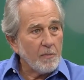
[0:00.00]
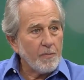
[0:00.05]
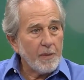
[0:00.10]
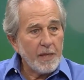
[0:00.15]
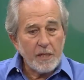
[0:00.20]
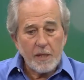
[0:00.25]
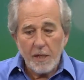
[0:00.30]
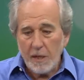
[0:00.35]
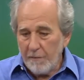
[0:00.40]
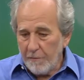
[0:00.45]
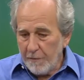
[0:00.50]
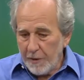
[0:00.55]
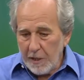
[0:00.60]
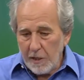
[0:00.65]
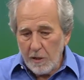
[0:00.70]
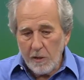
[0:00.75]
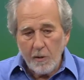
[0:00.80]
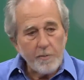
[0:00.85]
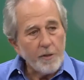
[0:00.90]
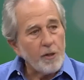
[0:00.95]
is based on a
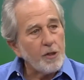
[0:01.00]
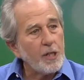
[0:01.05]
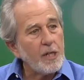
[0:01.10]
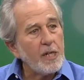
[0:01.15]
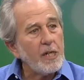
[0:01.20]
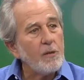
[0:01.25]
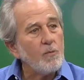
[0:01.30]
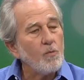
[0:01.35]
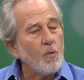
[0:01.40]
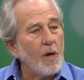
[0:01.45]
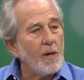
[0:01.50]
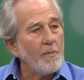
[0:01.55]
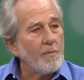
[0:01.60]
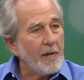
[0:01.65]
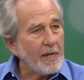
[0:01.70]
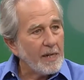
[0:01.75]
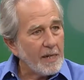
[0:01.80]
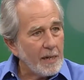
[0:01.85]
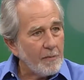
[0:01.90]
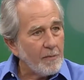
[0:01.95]
physical machine run
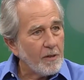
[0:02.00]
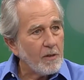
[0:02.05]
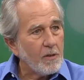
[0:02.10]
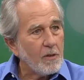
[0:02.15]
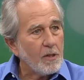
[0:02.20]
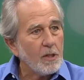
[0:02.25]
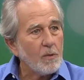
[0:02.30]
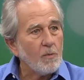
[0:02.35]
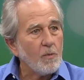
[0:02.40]
by chemicals